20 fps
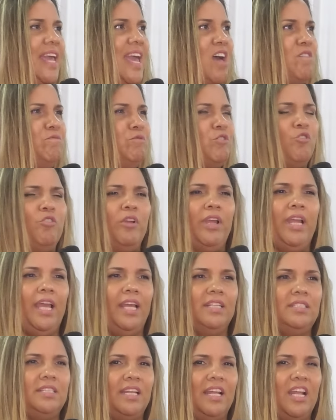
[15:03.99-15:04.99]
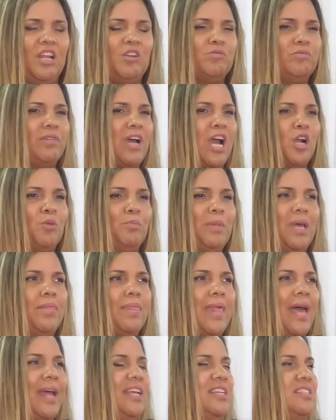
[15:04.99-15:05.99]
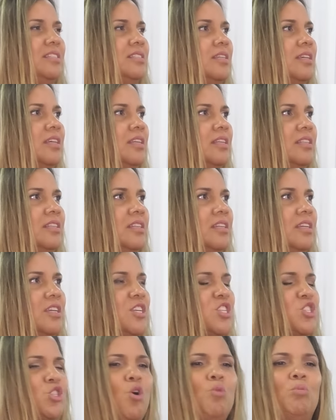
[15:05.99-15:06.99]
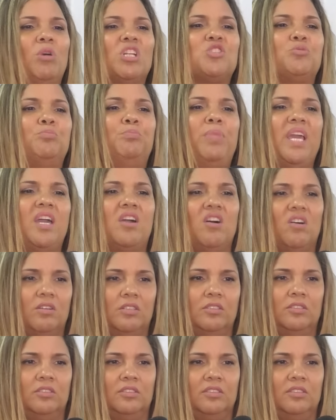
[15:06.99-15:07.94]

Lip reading: have created an environment that is so much bigger